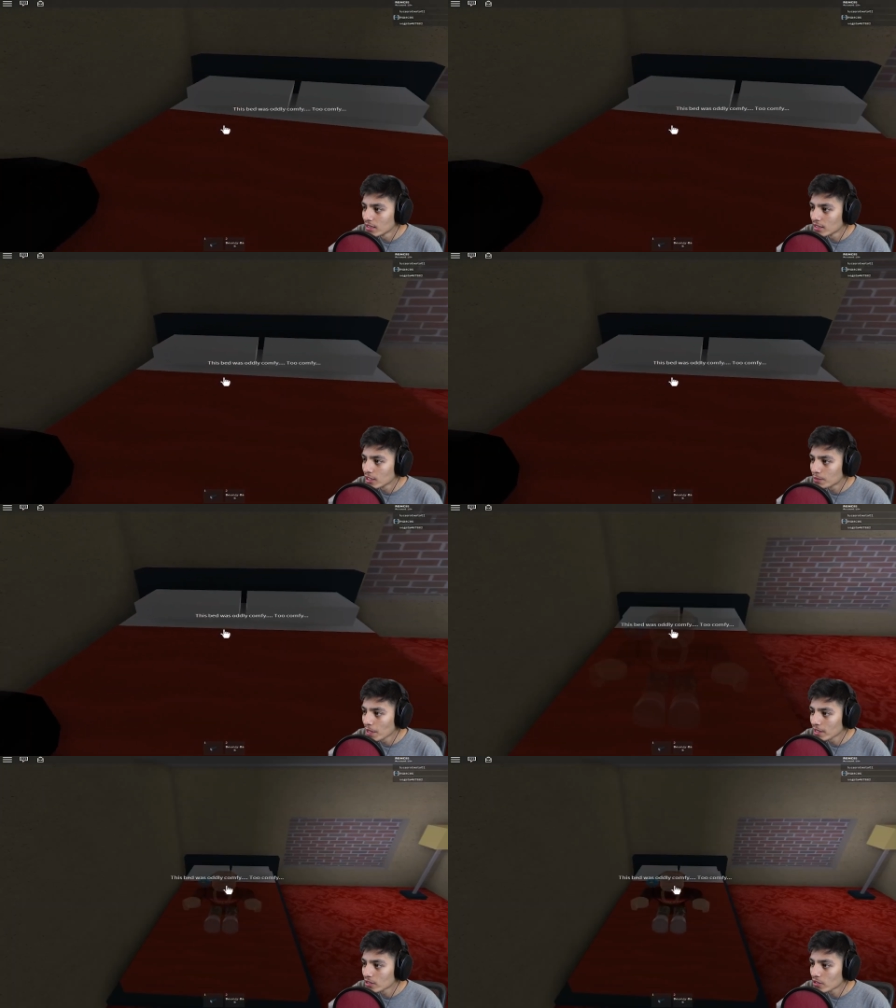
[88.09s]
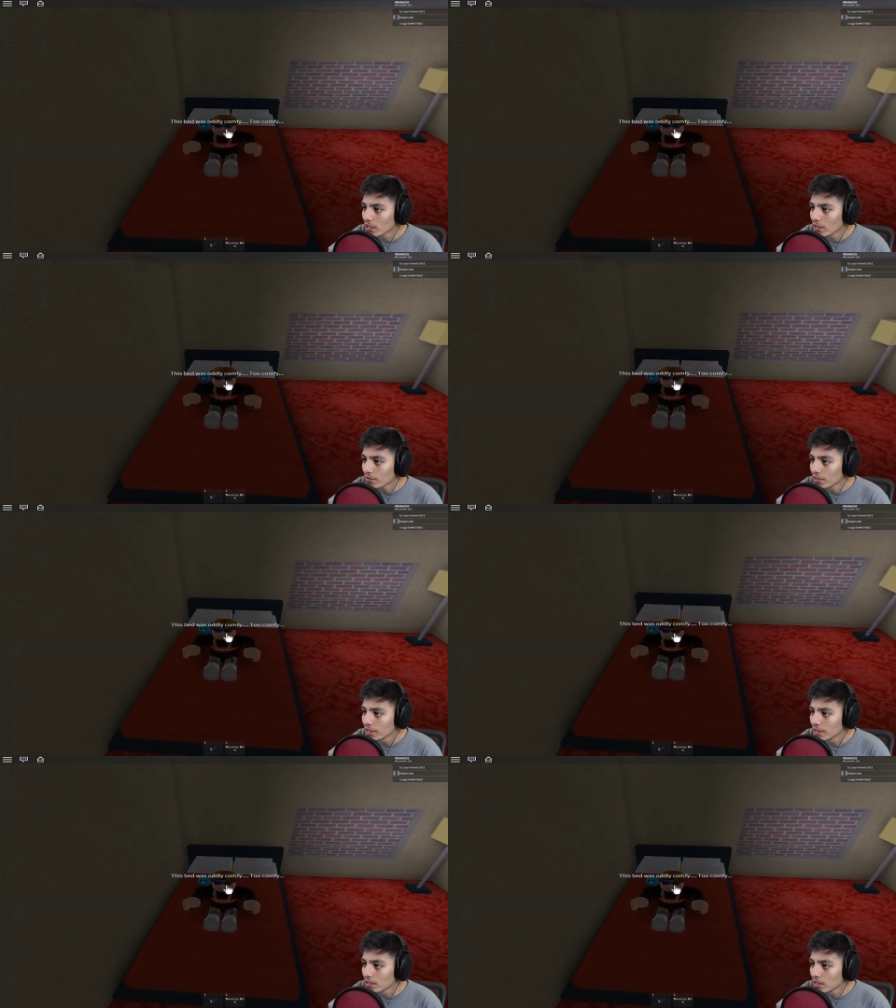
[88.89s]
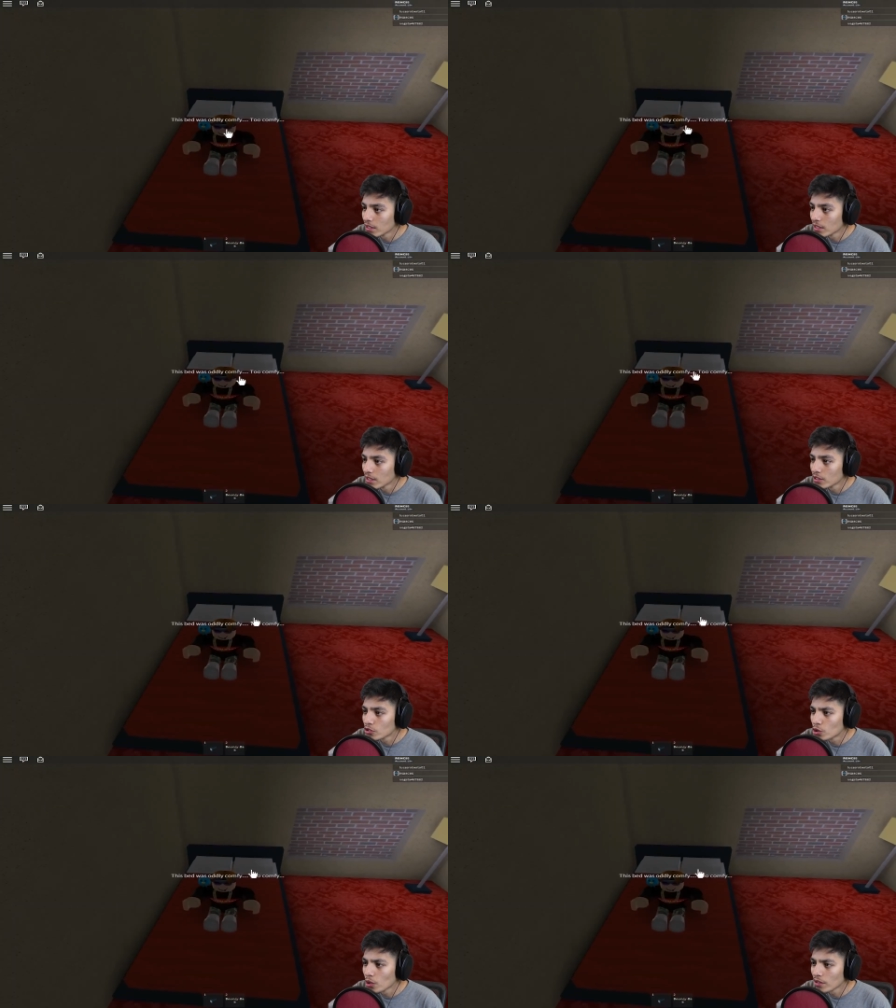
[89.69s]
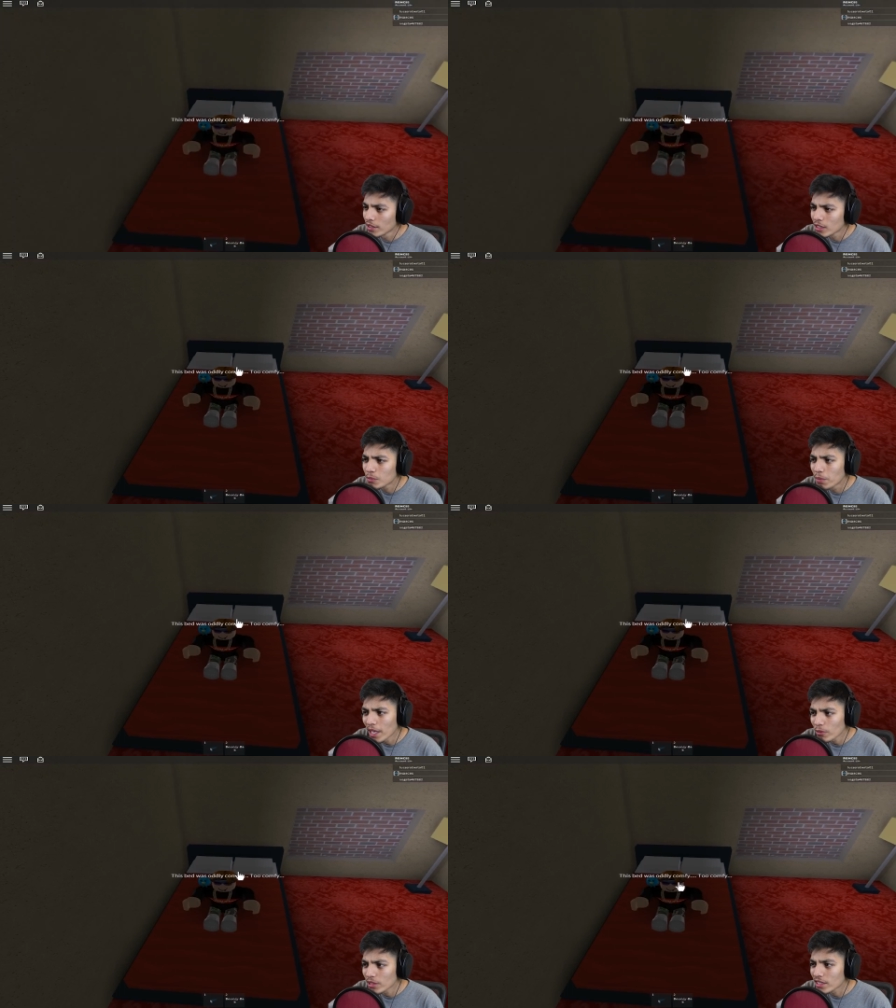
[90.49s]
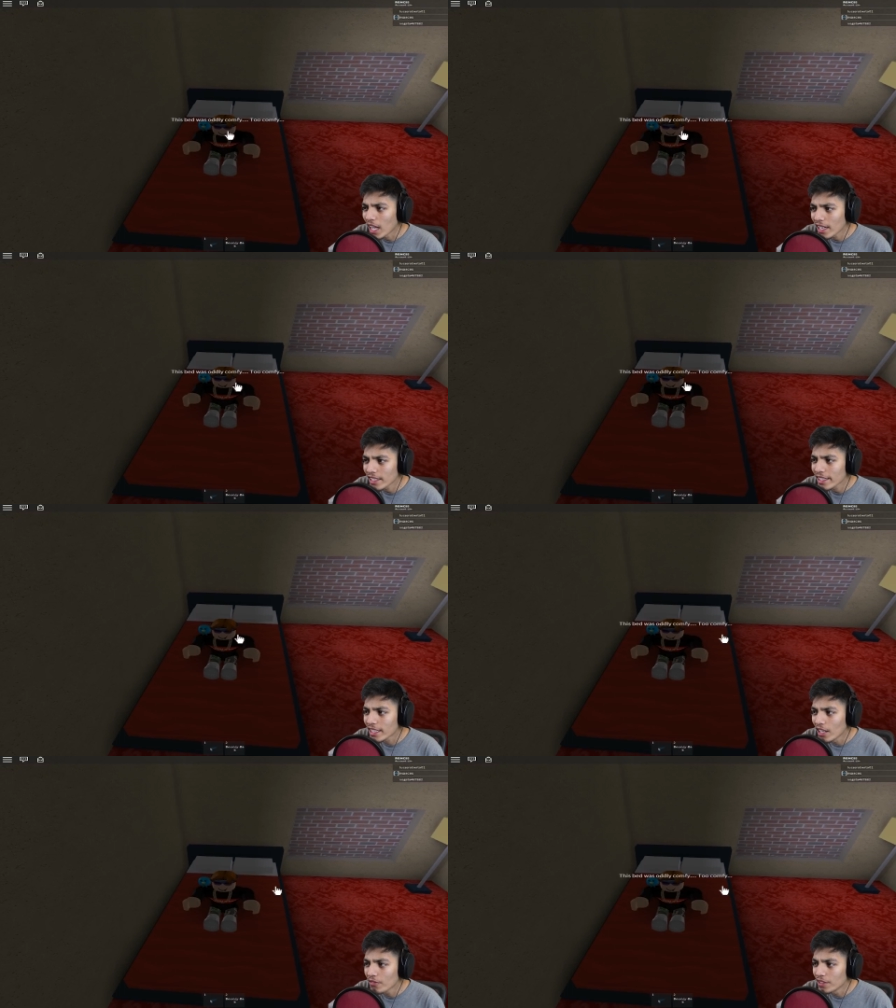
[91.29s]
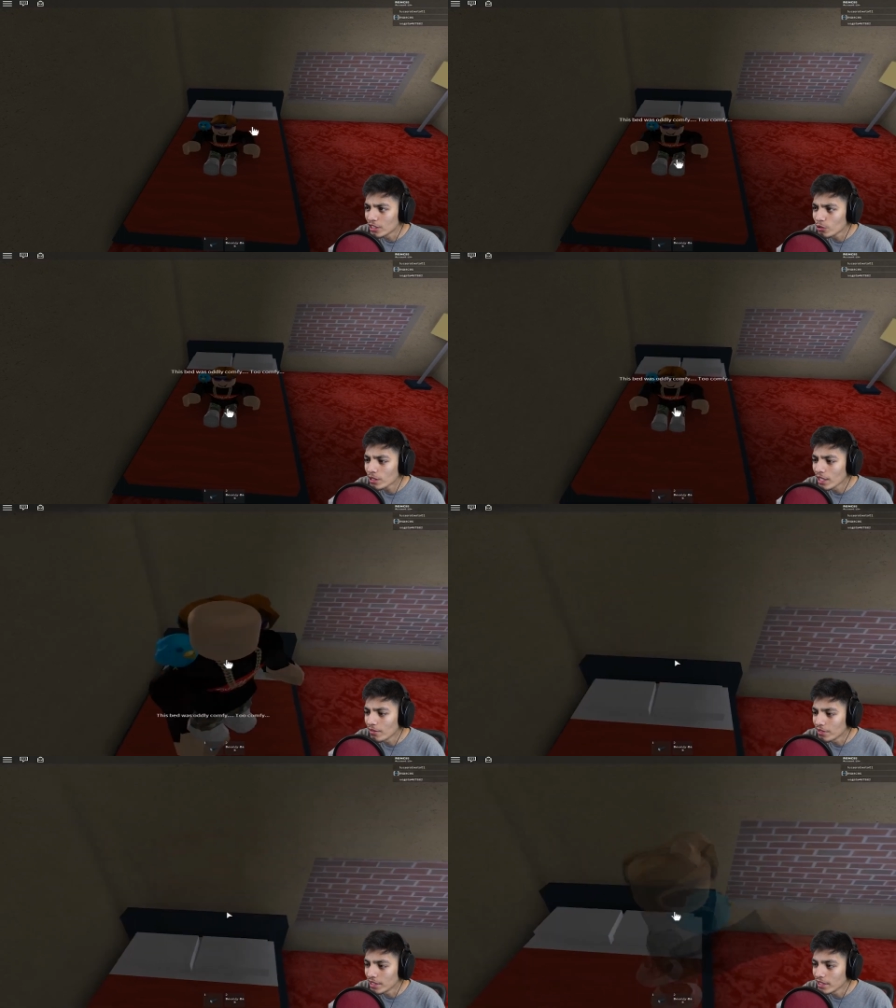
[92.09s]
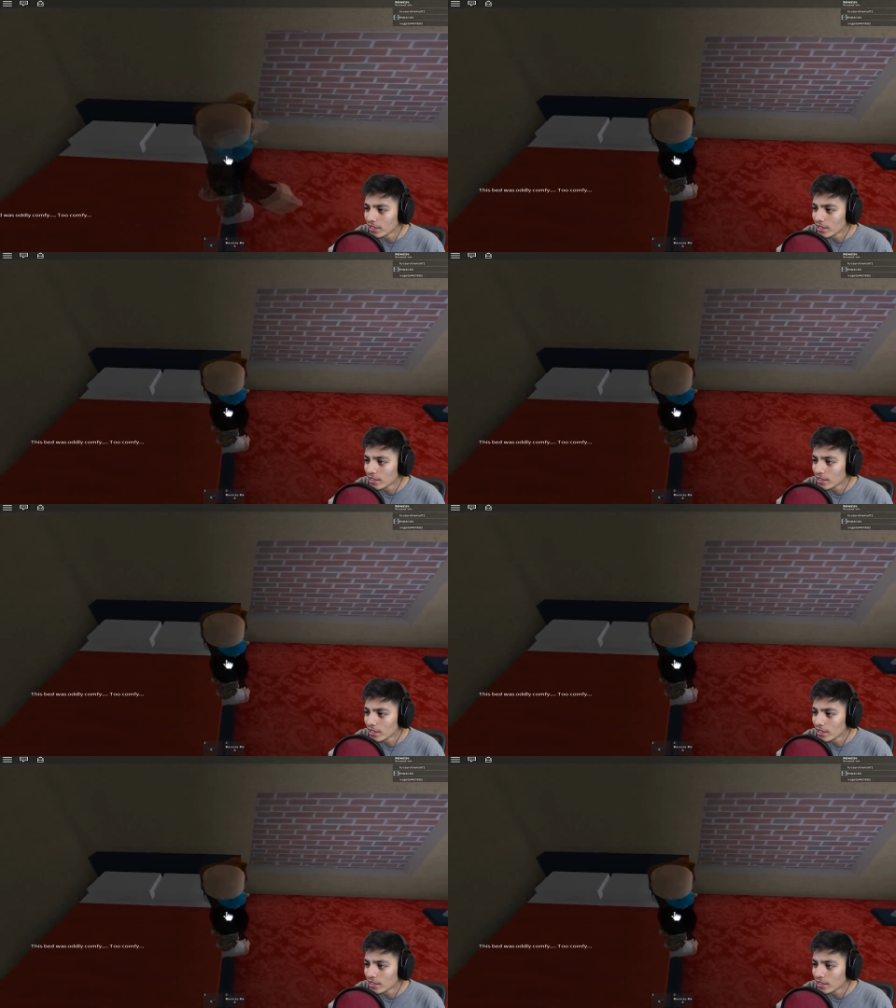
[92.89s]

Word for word: This bed is too comfy. Too, this bed was oddly comfy. Too comfy.